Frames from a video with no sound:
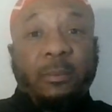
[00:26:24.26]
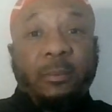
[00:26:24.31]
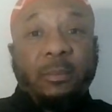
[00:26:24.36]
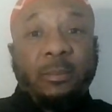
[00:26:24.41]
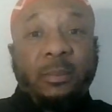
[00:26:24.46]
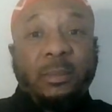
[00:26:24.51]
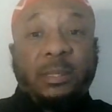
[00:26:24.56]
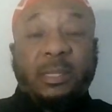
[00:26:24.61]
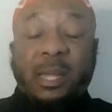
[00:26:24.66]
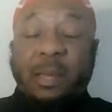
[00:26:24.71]

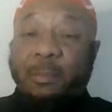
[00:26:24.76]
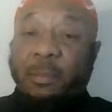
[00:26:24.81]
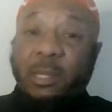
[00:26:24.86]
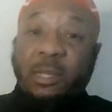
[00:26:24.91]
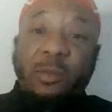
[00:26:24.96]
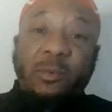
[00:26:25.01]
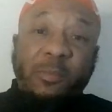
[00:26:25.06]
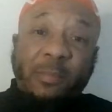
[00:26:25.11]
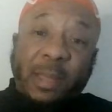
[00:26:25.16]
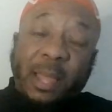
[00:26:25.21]
Some of
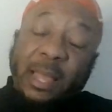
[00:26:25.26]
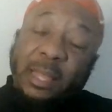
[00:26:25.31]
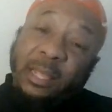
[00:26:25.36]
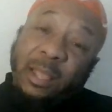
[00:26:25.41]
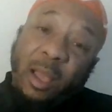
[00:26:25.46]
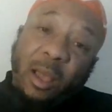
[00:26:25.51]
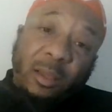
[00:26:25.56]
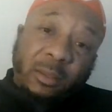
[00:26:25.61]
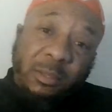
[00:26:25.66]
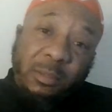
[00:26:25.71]
you, man,
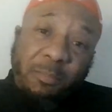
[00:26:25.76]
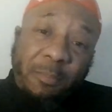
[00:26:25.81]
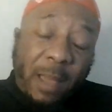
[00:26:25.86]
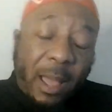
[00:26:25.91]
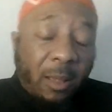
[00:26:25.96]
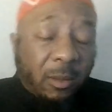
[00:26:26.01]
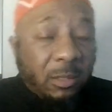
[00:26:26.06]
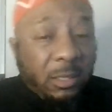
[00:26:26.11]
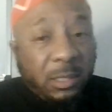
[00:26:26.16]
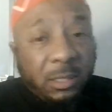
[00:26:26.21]
y'all
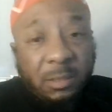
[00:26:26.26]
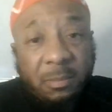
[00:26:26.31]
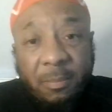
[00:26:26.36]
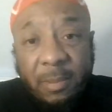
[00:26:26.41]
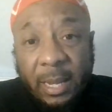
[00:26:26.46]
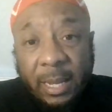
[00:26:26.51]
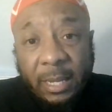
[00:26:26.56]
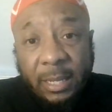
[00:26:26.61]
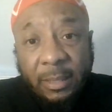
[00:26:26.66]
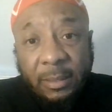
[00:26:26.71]
spouses,
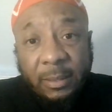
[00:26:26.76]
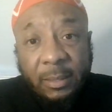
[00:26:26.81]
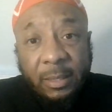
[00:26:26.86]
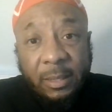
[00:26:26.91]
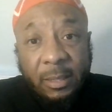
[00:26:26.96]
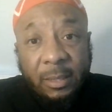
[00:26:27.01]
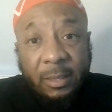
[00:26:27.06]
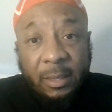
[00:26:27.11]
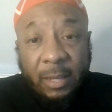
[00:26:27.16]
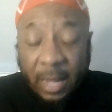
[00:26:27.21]
man.
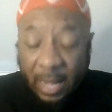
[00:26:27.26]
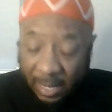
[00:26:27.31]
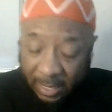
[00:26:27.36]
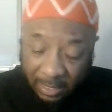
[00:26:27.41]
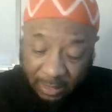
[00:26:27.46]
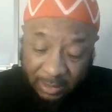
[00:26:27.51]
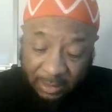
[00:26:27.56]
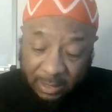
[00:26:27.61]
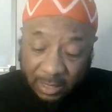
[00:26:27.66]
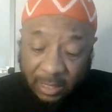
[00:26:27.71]
And
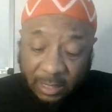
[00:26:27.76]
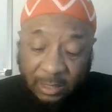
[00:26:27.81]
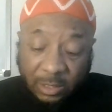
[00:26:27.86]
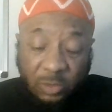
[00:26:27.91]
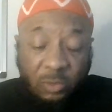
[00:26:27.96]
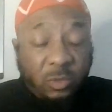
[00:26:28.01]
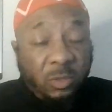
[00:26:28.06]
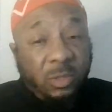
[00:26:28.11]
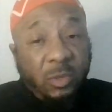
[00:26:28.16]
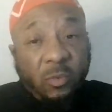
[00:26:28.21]
it does
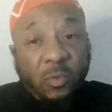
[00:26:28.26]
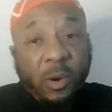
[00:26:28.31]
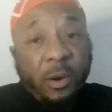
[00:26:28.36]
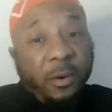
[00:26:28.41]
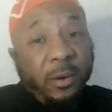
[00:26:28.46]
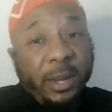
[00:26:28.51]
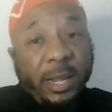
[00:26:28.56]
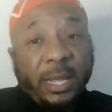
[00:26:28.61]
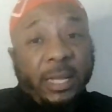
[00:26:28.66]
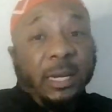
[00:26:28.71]
use the
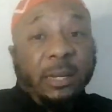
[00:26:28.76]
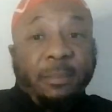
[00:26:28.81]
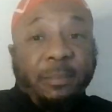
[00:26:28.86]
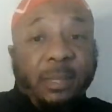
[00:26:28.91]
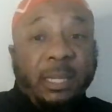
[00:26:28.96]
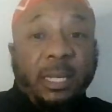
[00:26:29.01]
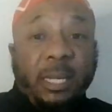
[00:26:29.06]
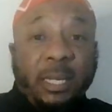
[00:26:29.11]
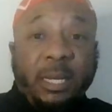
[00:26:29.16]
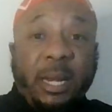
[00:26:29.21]
word
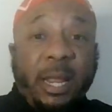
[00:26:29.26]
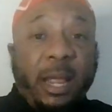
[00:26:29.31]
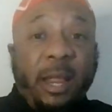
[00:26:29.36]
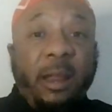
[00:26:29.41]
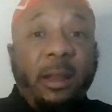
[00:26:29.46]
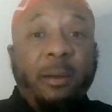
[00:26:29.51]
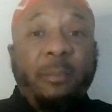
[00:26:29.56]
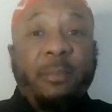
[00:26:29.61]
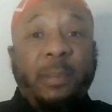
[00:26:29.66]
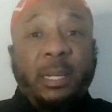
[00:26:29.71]
enemy in
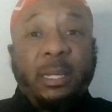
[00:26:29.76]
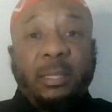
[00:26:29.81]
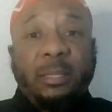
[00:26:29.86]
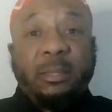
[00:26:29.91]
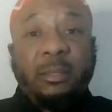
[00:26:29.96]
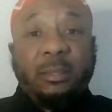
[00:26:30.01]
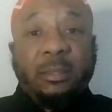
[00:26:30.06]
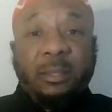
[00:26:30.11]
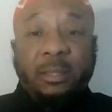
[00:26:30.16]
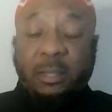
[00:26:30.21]
Arabic.
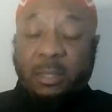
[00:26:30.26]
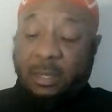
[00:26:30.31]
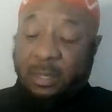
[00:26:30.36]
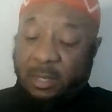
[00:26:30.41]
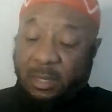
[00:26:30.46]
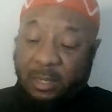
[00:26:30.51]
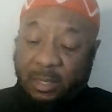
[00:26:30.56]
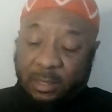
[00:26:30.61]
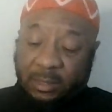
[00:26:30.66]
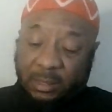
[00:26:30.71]

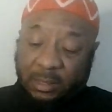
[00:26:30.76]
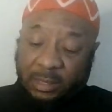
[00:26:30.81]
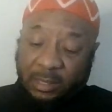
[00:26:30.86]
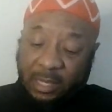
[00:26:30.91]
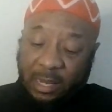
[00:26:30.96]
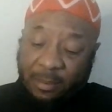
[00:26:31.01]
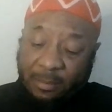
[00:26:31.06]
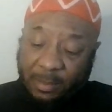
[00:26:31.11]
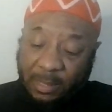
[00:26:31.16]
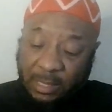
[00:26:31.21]

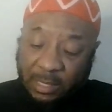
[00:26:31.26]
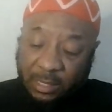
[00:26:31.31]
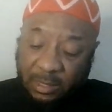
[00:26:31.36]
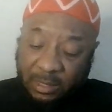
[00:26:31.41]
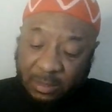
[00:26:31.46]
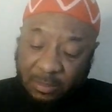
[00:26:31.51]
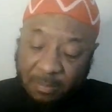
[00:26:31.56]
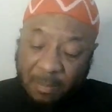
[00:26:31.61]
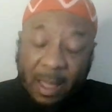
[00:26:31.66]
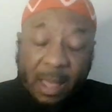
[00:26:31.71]
Some of your
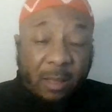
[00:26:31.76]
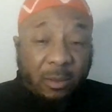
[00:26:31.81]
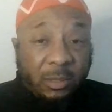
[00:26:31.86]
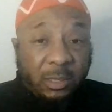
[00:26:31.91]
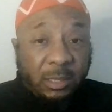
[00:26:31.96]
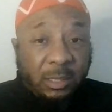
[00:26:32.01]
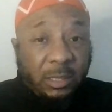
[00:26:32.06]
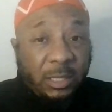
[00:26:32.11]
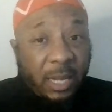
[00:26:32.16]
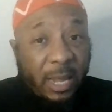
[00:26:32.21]

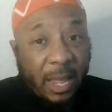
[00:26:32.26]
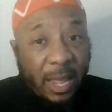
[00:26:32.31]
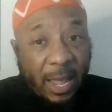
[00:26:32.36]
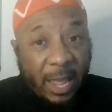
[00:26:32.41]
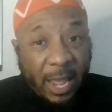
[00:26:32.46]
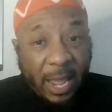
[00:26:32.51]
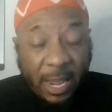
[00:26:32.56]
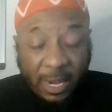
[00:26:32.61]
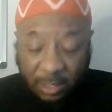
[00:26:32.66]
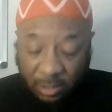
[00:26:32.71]
spouses
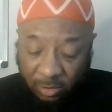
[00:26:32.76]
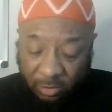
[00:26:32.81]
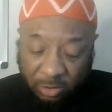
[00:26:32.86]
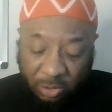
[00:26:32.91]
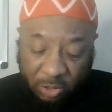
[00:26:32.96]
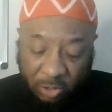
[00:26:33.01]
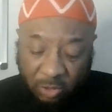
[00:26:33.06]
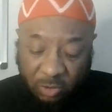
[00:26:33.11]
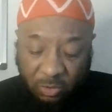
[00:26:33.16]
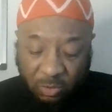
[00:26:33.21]
and your
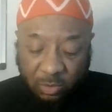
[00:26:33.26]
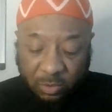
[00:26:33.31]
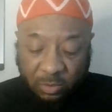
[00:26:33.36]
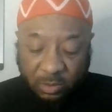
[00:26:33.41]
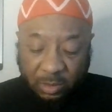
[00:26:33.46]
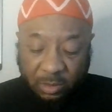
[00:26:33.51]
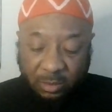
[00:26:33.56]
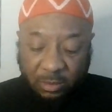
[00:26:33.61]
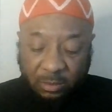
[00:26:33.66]
children